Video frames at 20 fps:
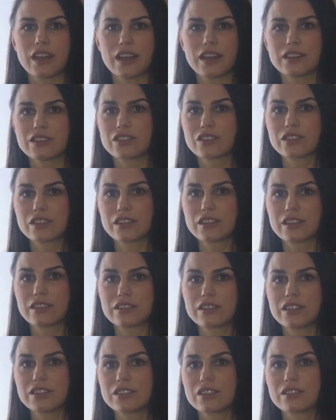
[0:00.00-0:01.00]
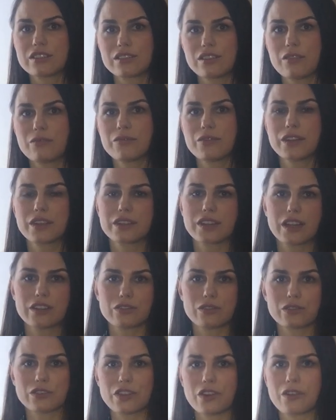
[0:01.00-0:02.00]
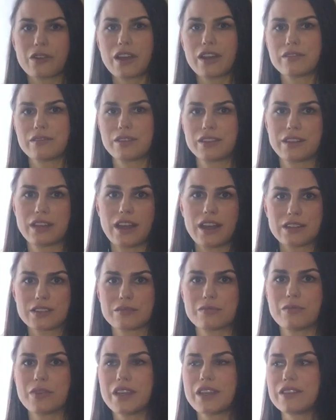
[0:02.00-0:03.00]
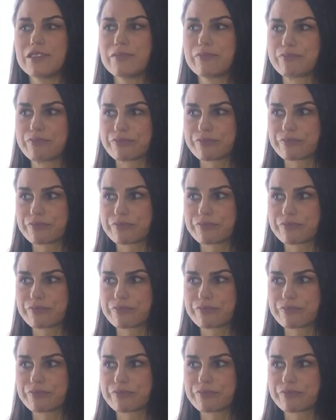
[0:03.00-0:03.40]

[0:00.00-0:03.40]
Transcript: And this is something that, although it has been